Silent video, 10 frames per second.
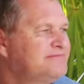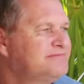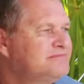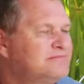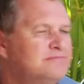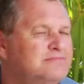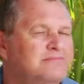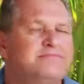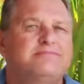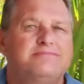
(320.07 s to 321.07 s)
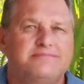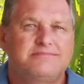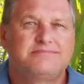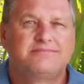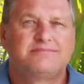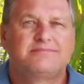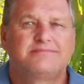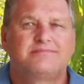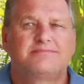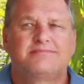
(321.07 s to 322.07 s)

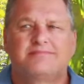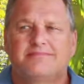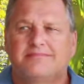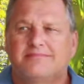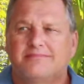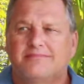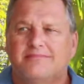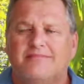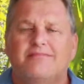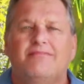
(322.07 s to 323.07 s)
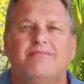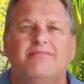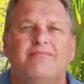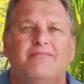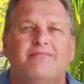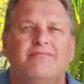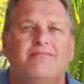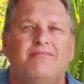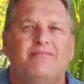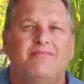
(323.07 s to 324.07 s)

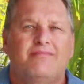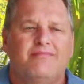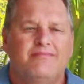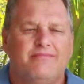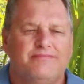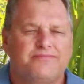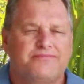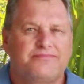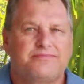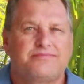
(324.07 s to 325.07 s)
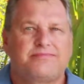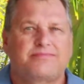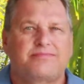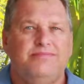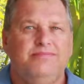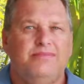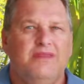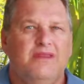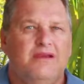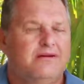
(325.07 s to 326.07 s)

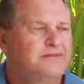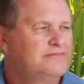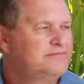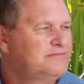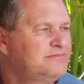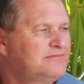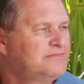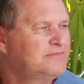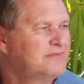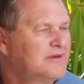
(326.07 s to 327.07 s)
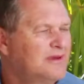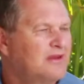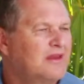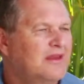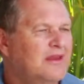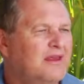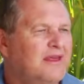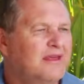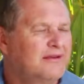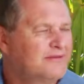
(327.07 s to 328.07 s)
No words are spoken by the person on screen.